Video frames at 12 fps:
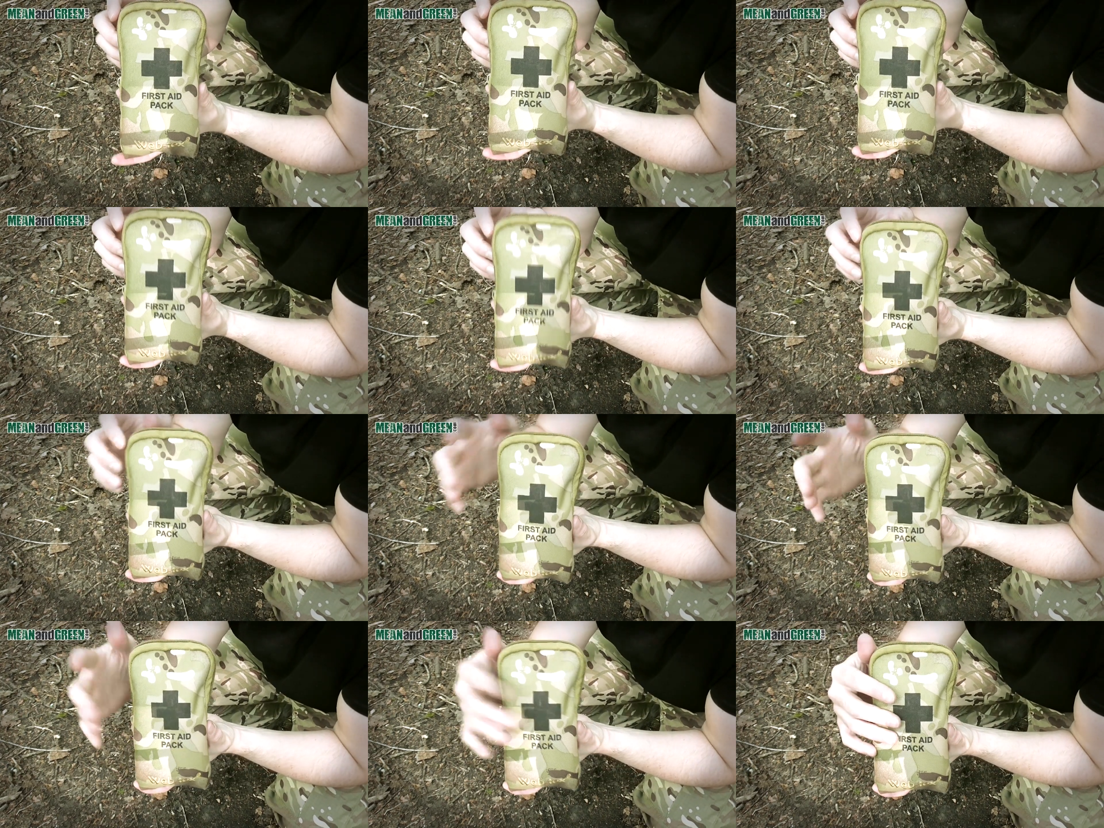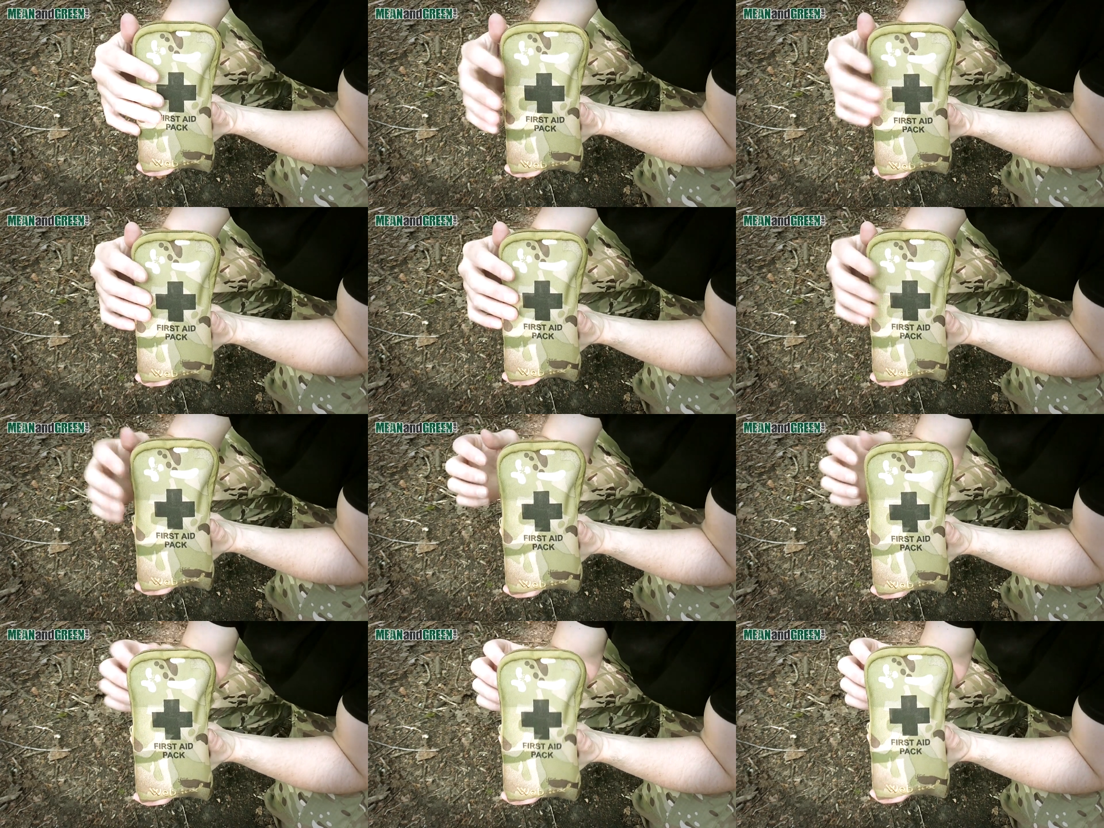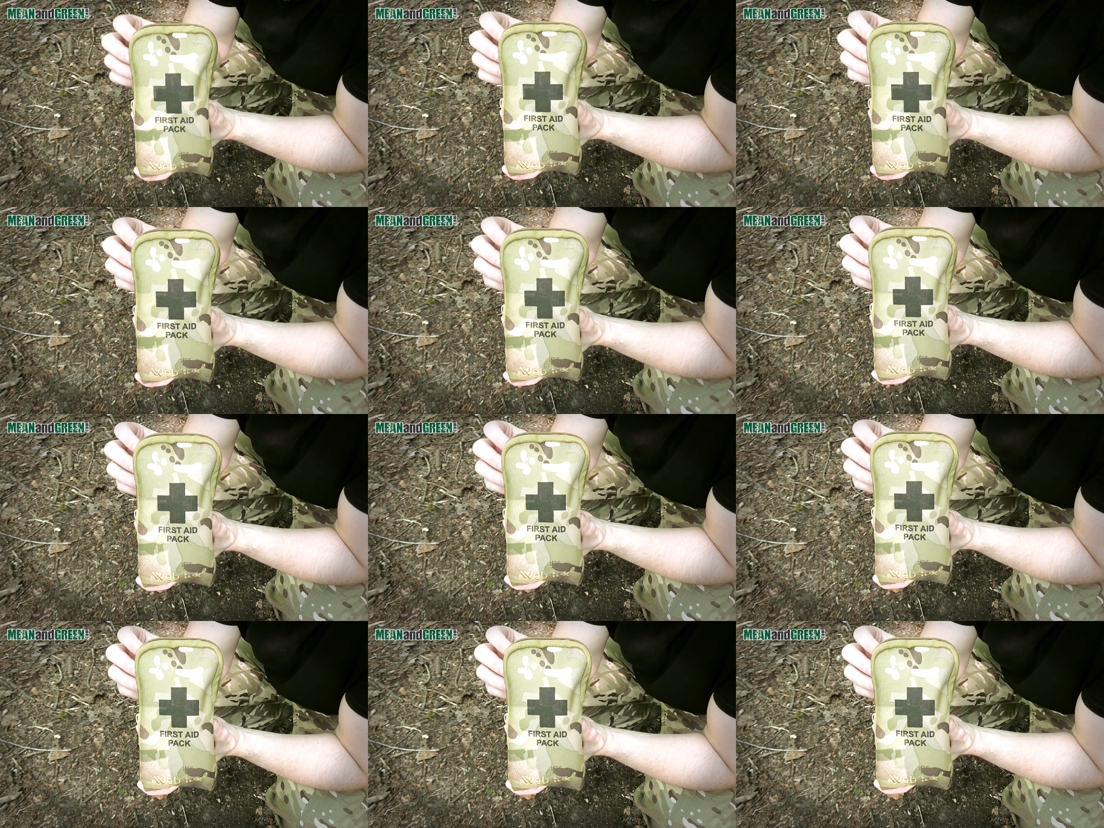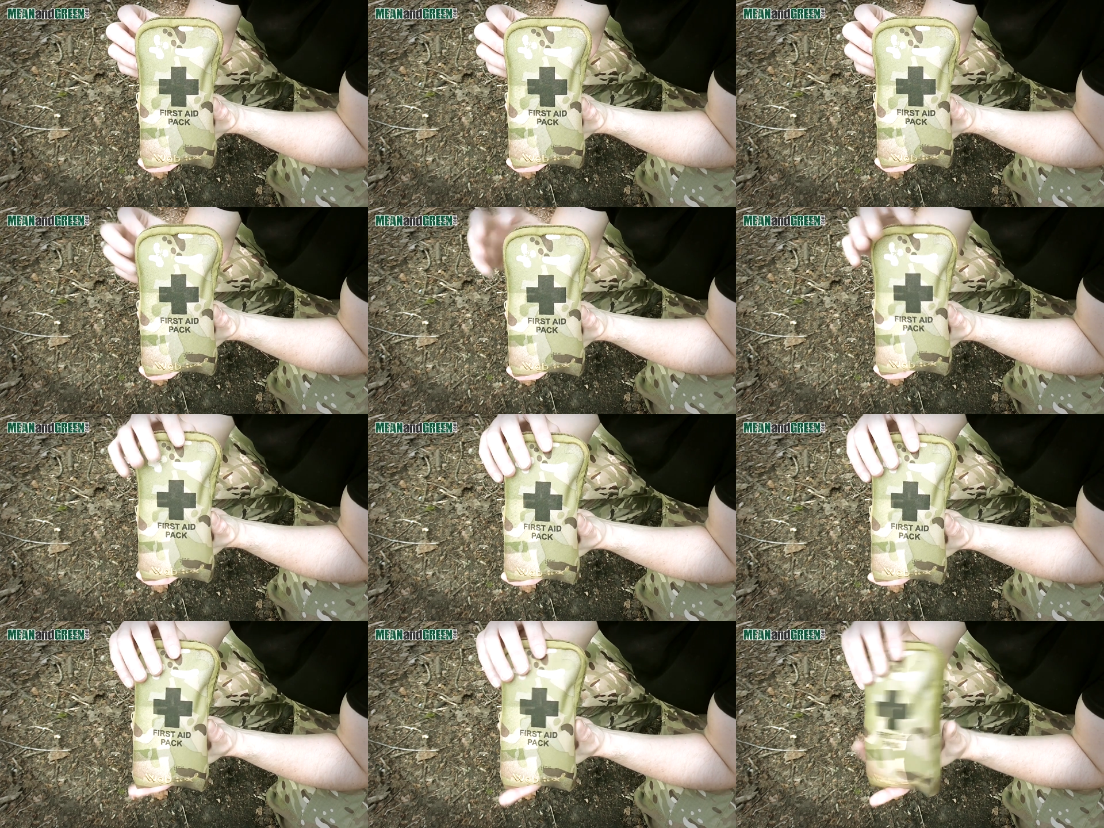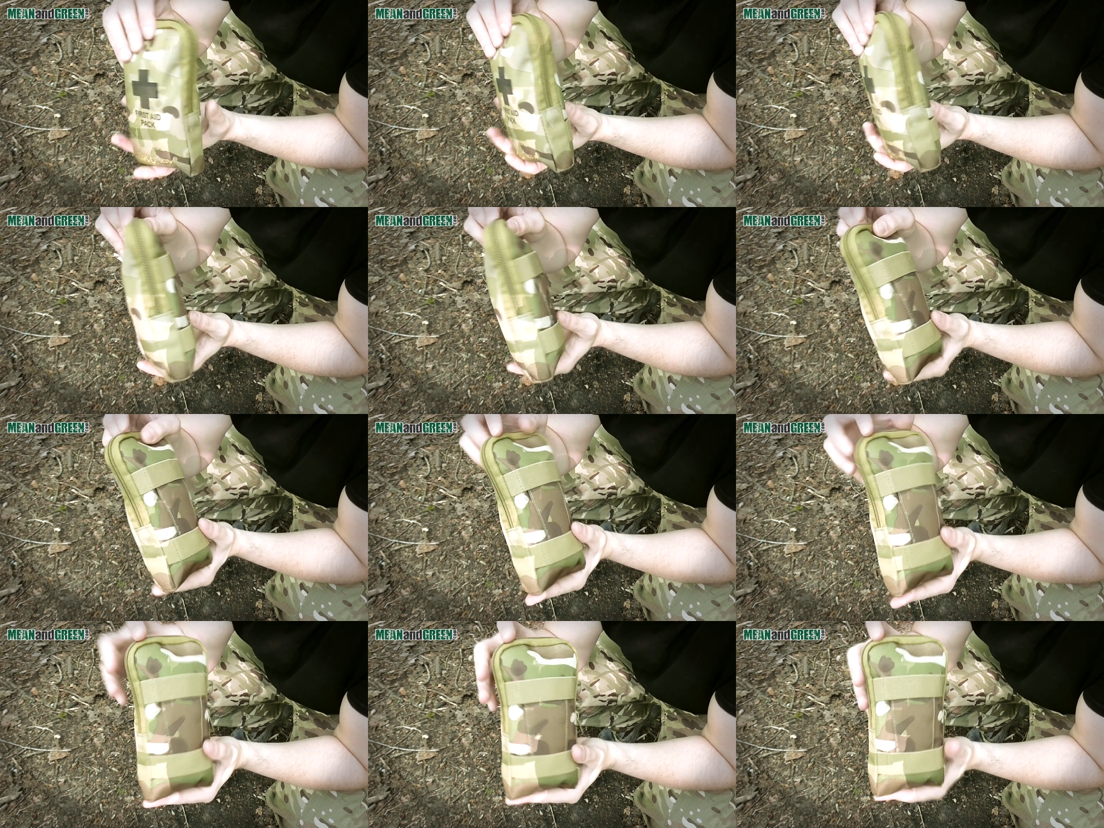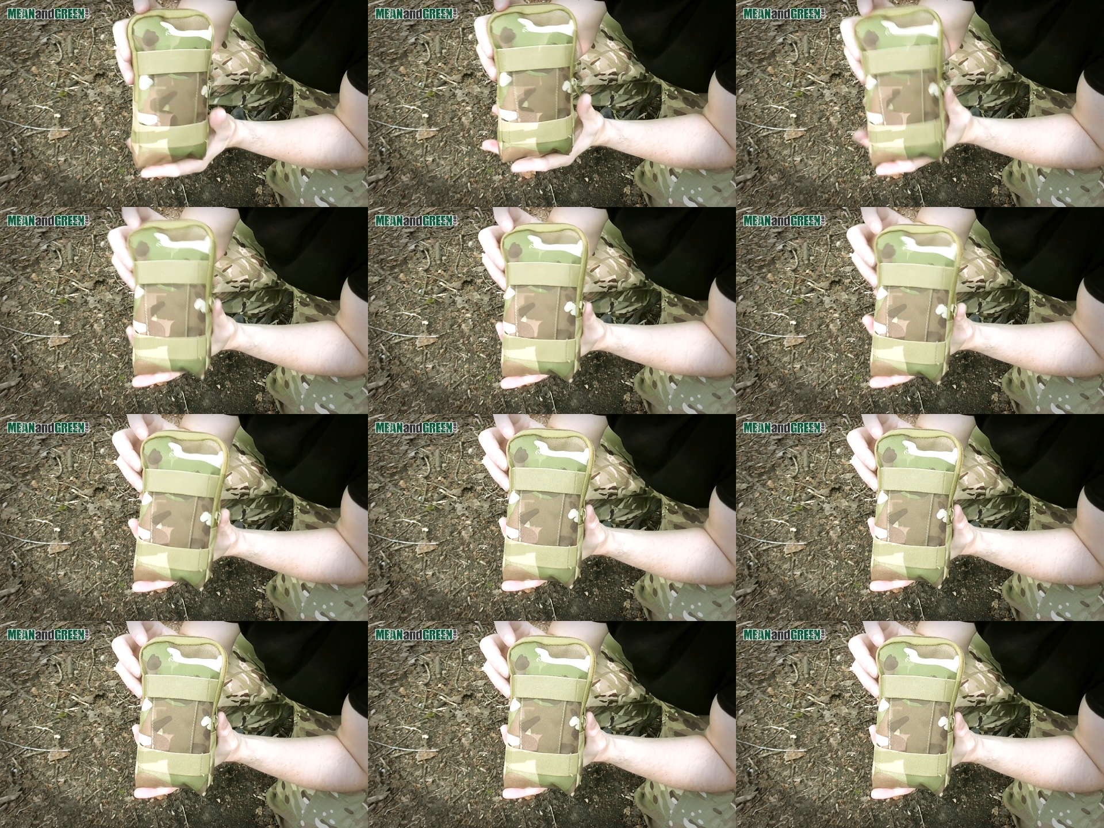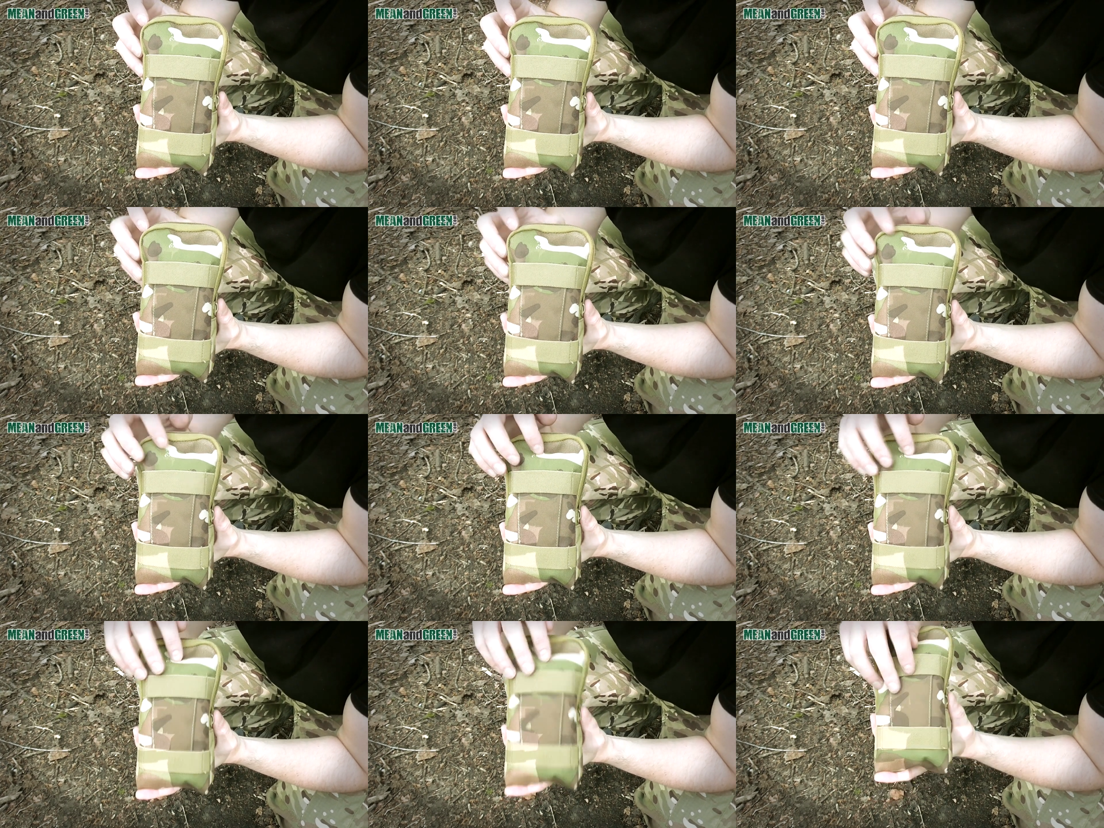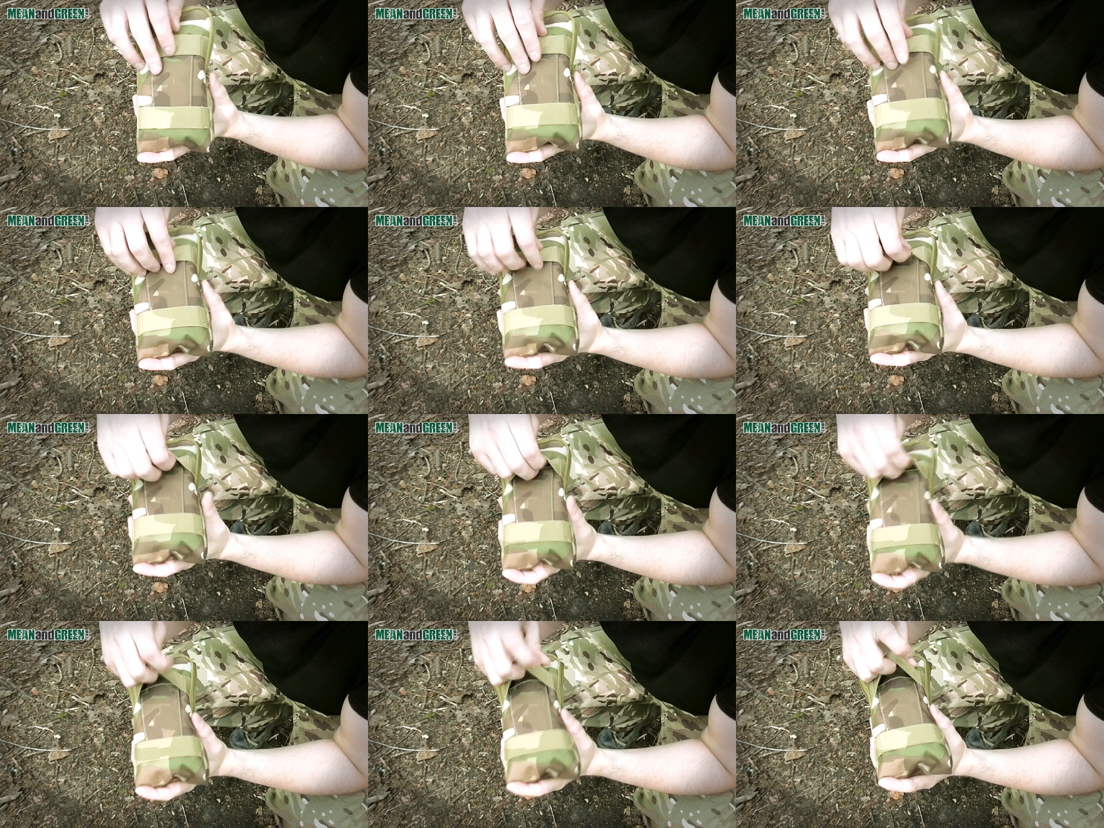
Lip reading: [unreadable: no face in view]